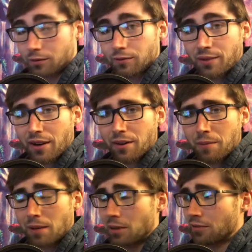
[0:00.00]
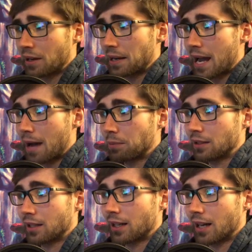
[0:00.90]
made me very happy
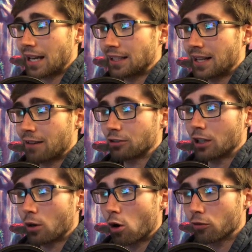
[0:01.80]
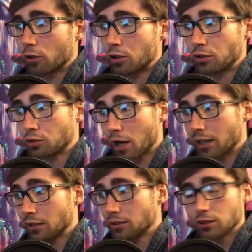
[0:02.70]
that I didn't have to go over and try
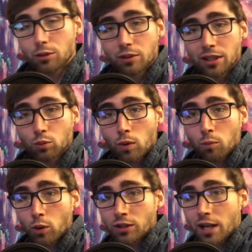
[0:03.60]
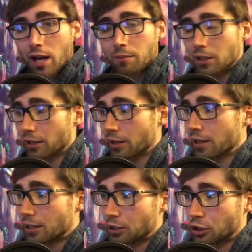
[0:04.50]
to do this one more time here
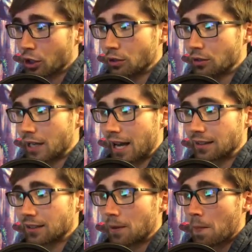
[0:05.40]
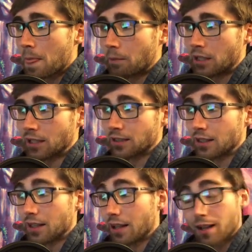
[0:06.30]
to show you guys, because
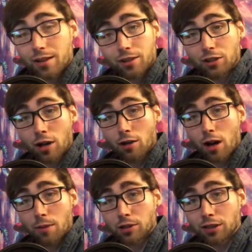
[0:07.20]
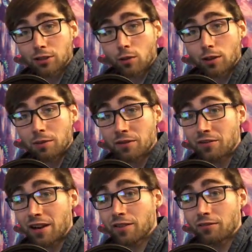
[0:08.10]
the dunk option is going to be a
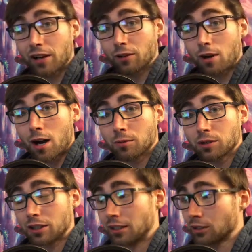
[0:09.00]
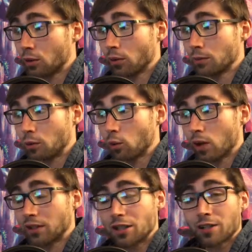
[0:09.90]
very vital option. It's going to be
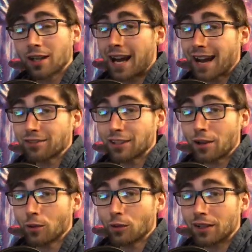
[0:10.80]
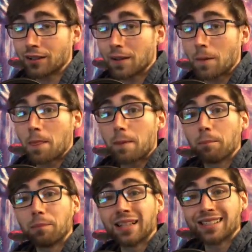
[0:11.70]
one that you're going to have to go with,
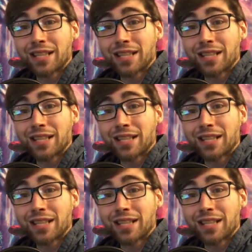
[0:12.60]
because